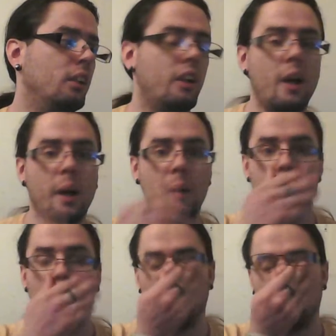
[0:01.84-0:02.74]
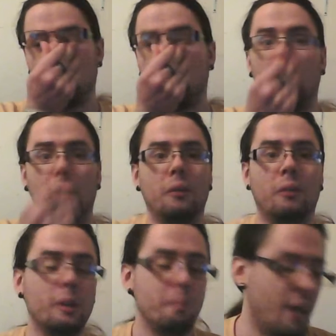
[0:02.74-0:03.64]
Alright,
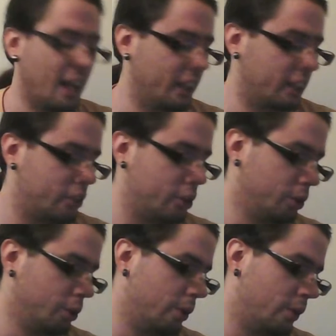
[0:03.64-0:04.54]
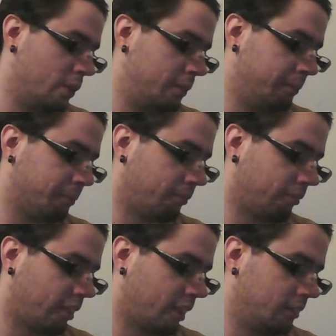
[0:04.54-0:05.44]
welcome back to,
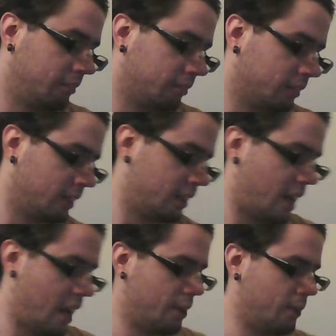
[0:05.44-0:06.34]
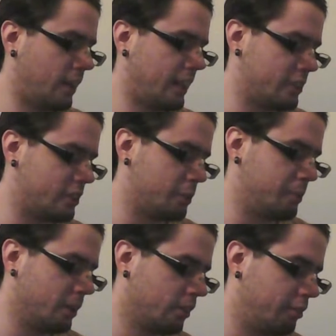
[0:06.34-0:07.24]
I don't know, I guess this would
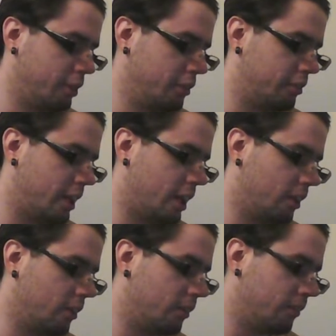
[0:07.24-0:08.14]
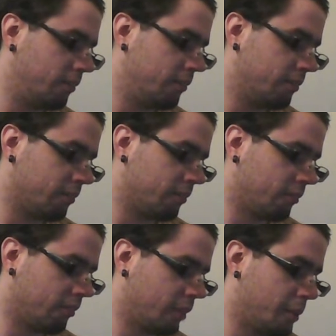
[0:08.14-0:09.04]
be a review video,
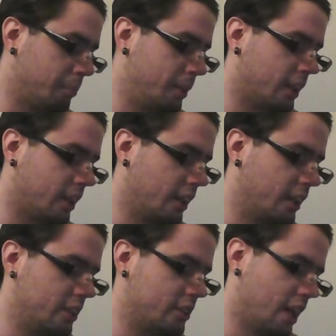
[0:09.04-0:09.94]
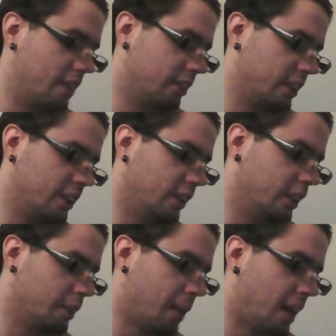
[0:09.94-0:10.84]
because I have already done the
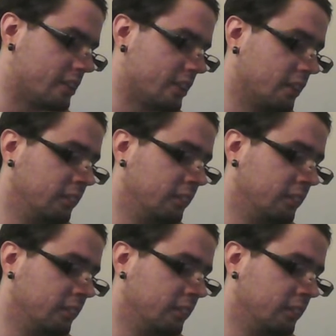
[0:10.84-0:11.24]
unboxing.